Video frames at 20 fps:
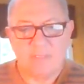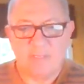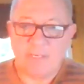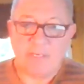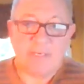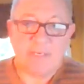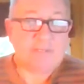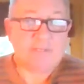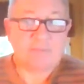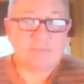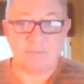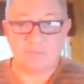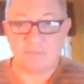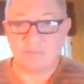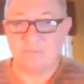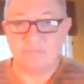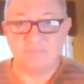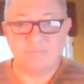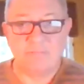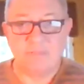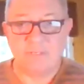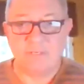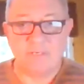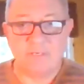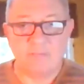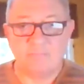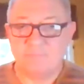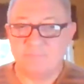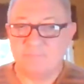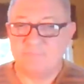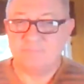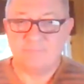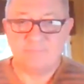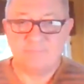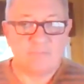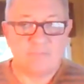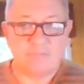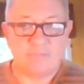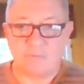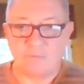and ask her, is
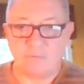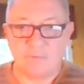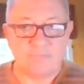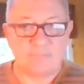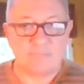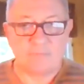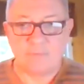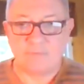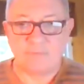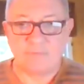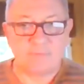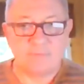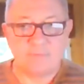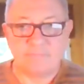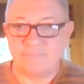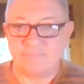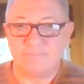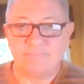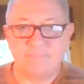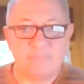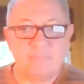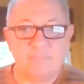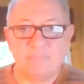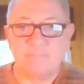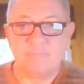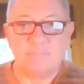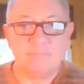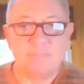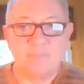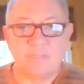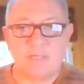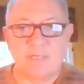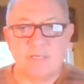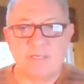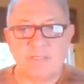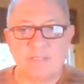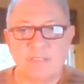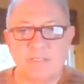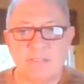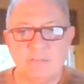there a way for us to kind
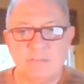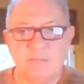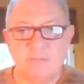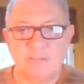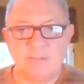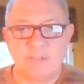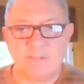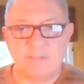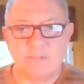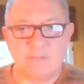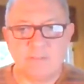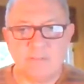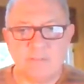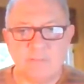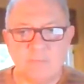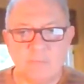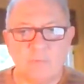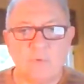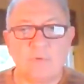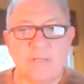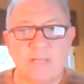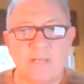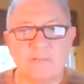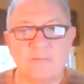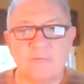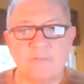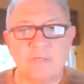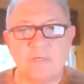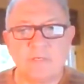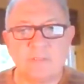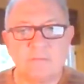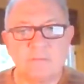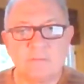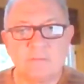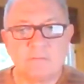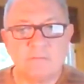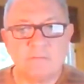of get the word out there?